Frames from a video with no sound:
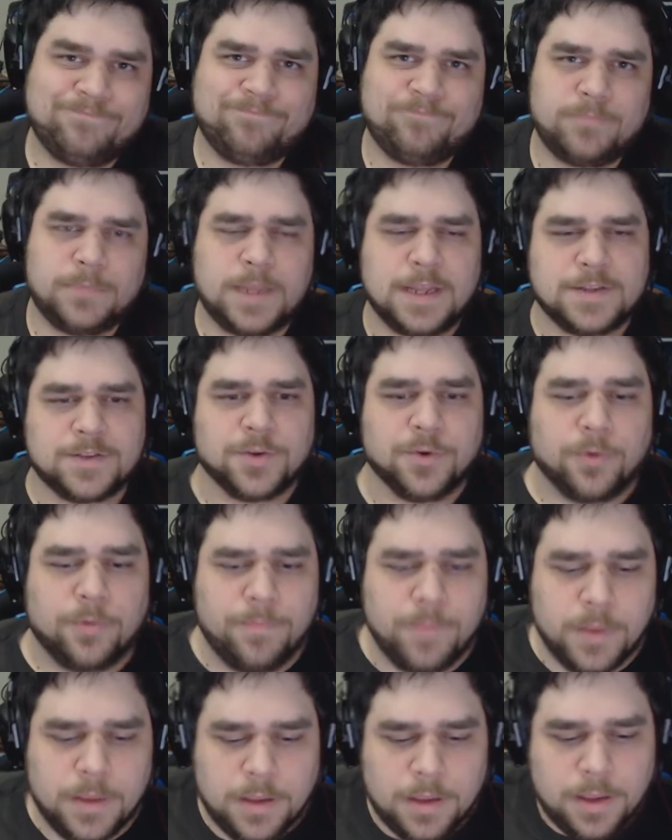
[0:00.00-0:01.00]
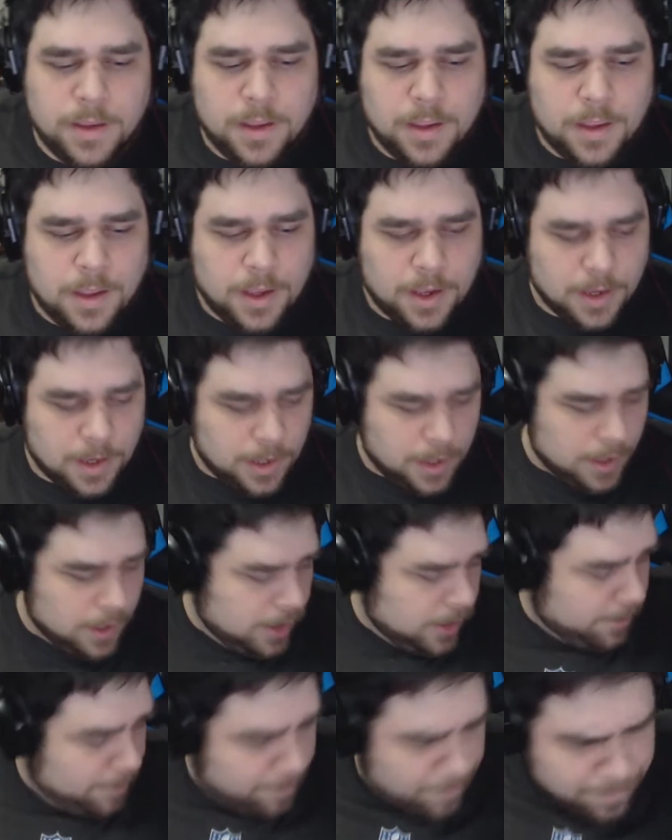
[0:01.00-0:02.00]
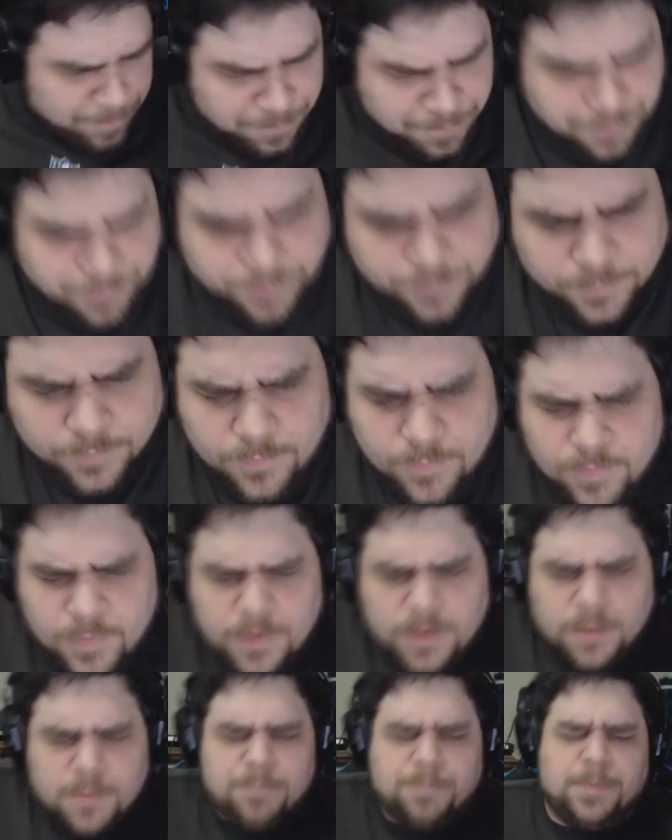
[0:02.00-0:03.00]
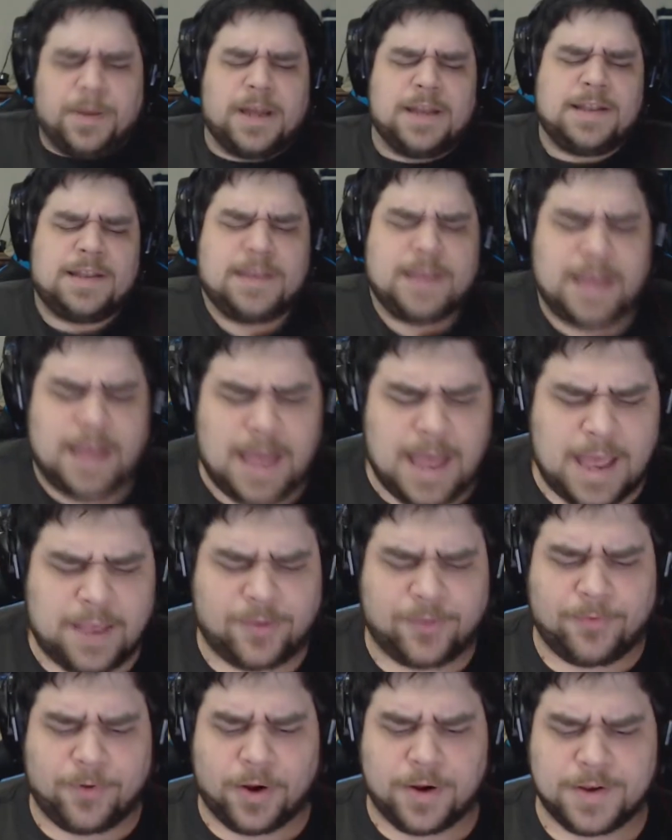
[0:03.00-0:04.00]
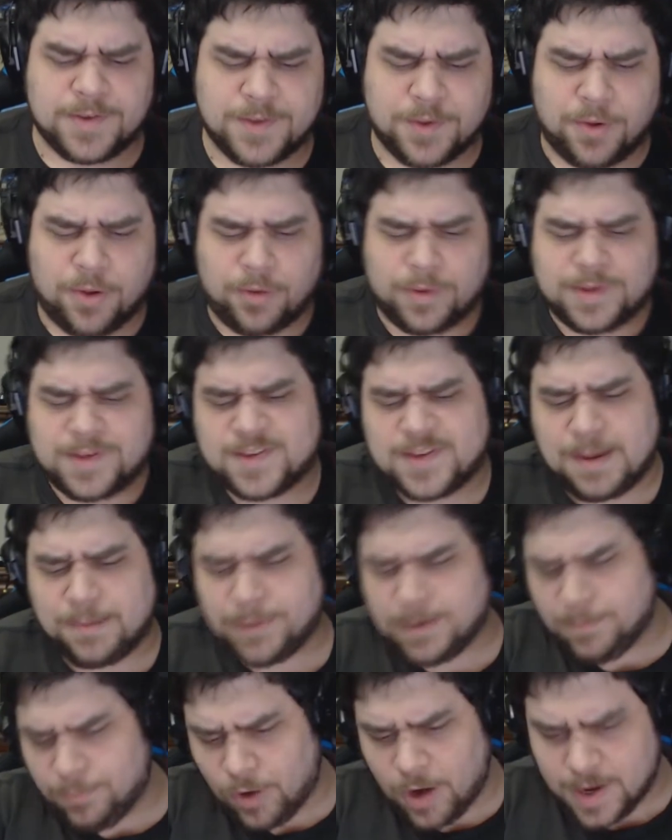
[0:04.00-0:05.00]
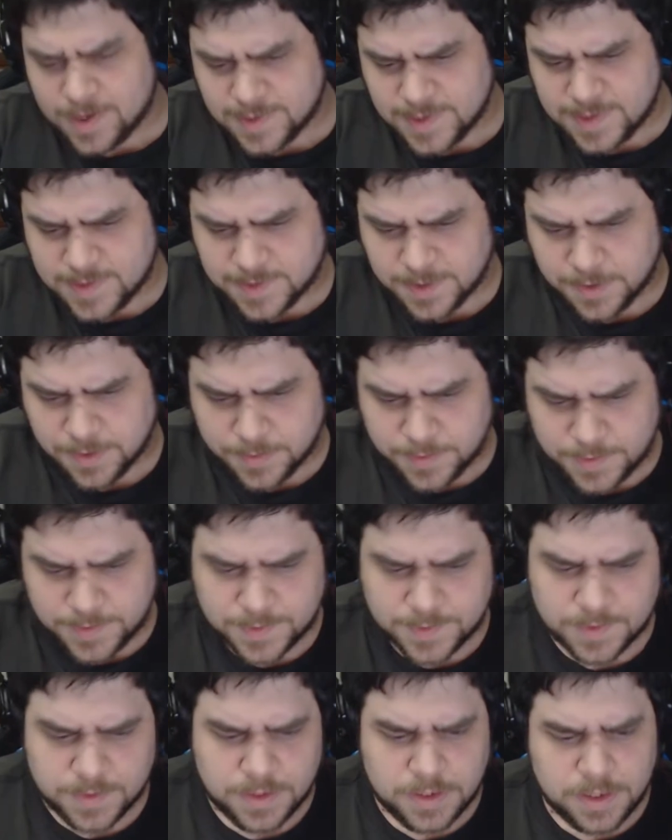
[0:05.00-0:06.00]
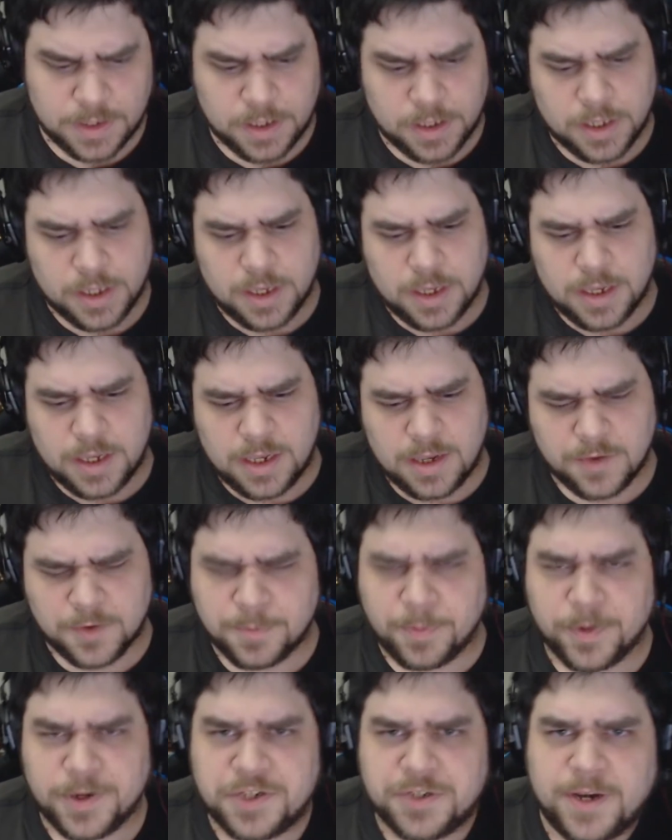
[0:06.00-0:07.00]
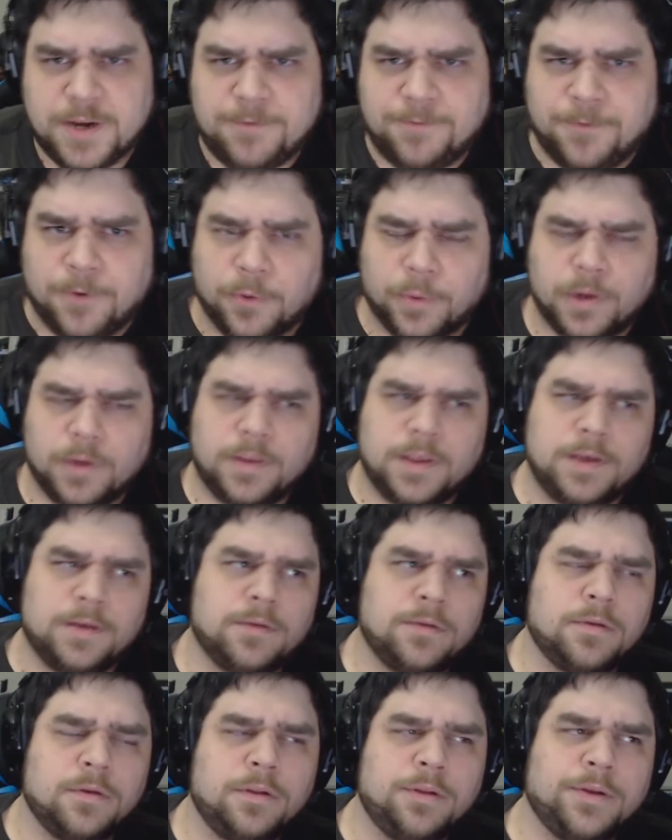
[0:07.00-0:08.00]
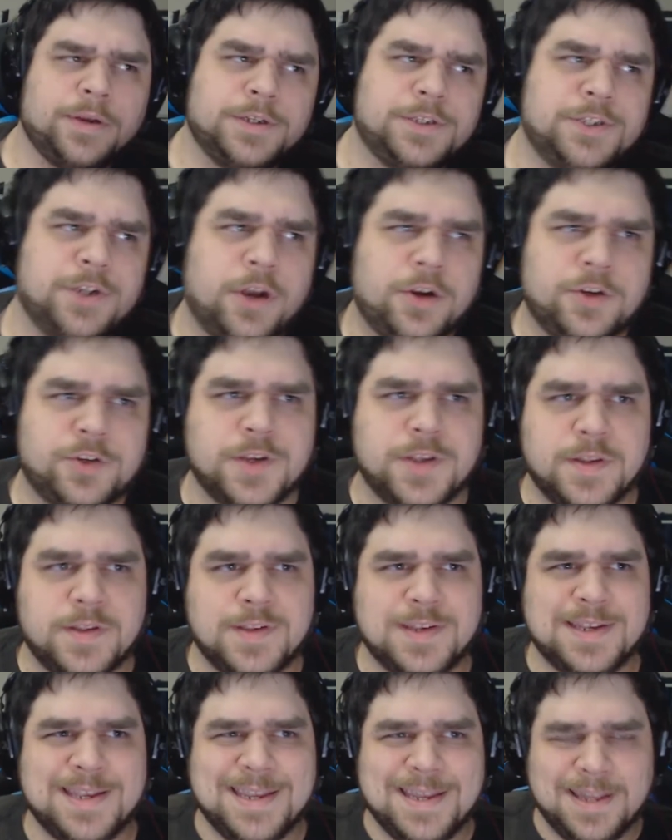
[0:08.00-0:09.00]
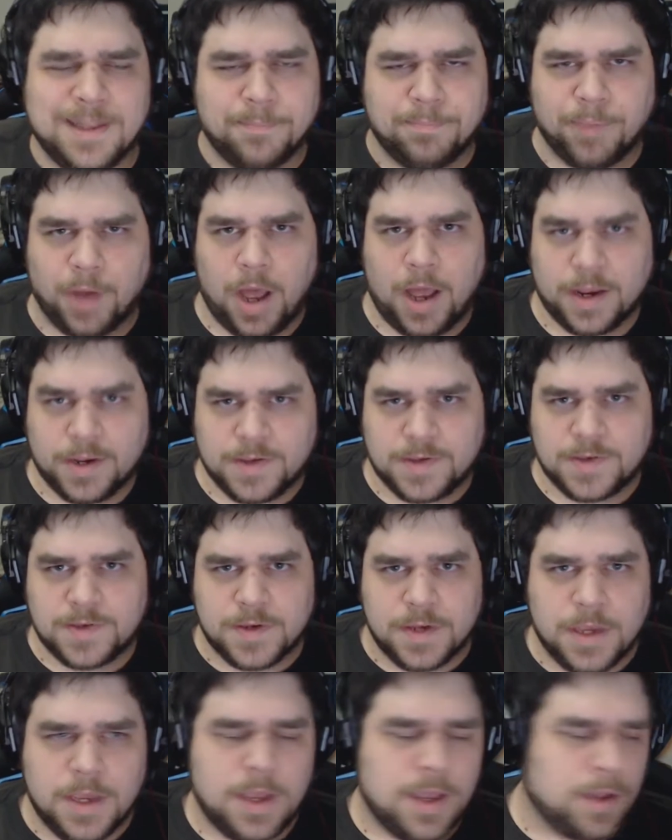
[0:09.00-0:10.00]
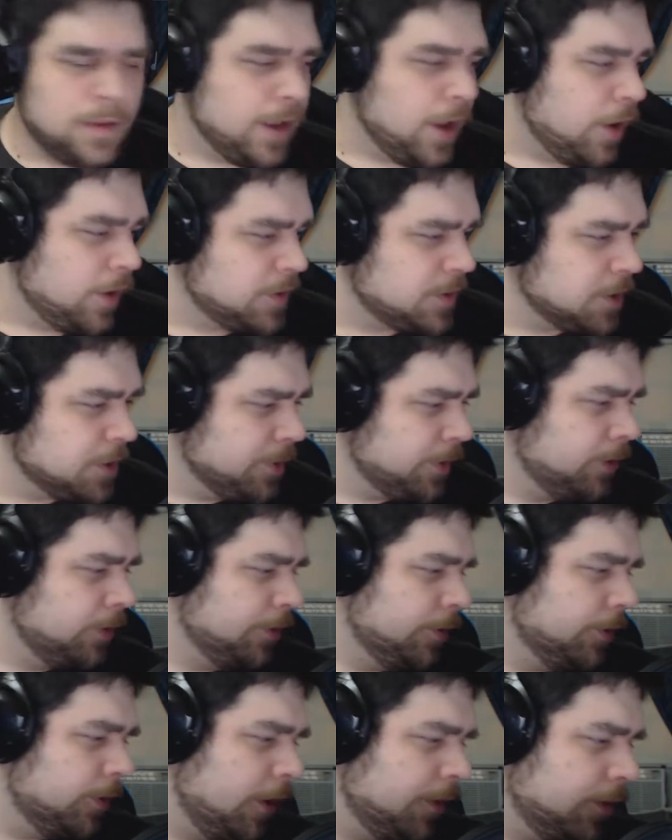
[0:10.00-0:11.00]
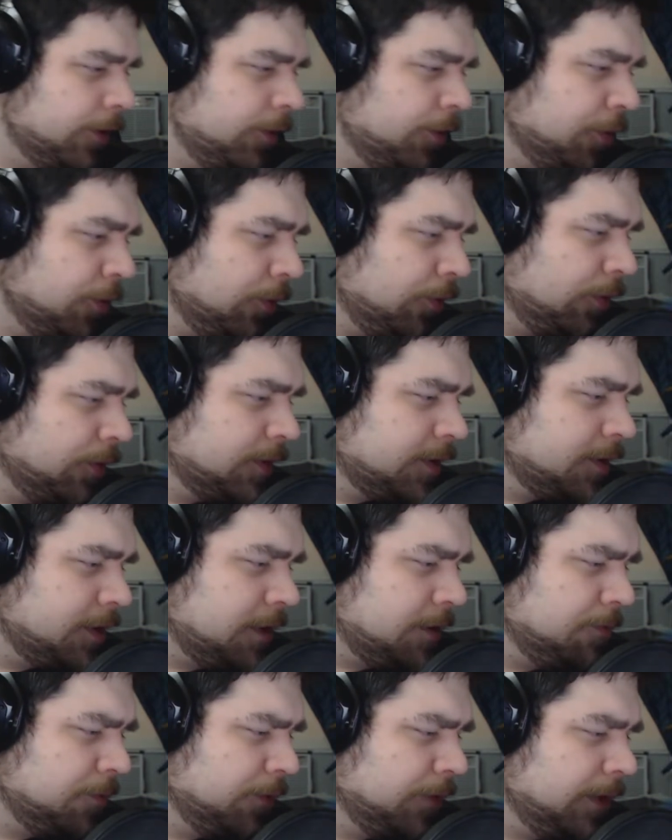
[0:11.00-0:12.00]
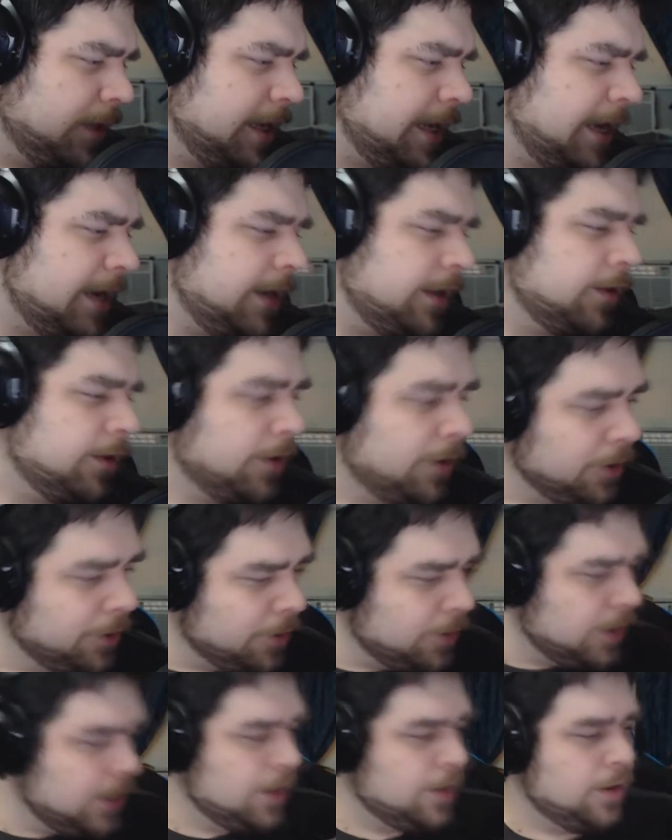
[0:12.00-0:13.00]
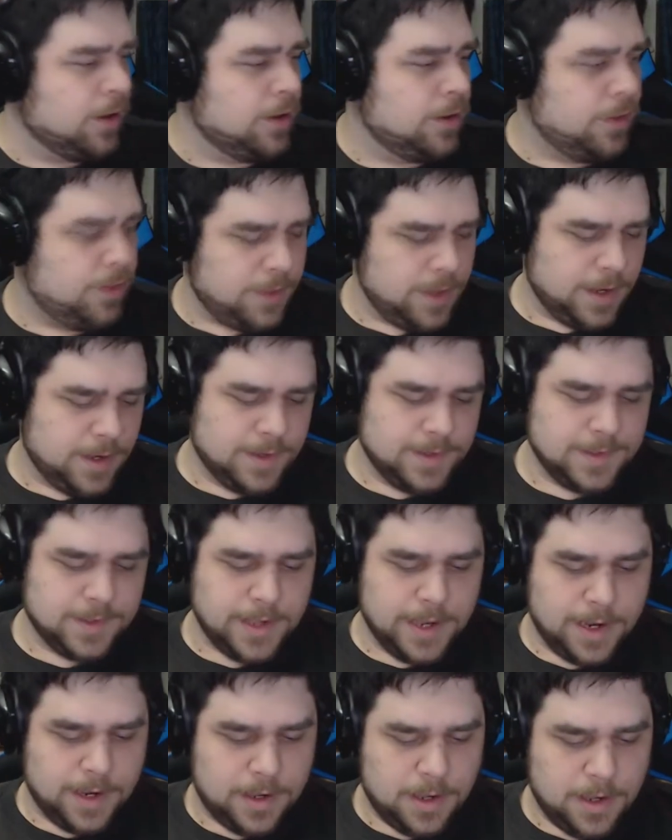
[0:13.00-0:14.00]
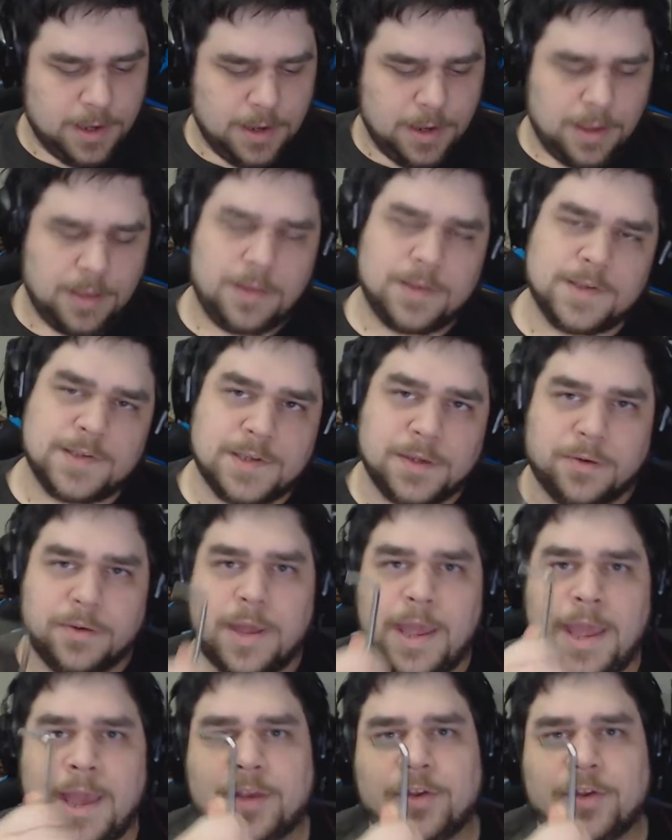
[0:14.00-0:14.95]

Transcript: That's cool. But as far as the whole assembly process goes, it was pretty straightforward. They do include instructions in the box. They also include all the tools you will need, including things like this little hex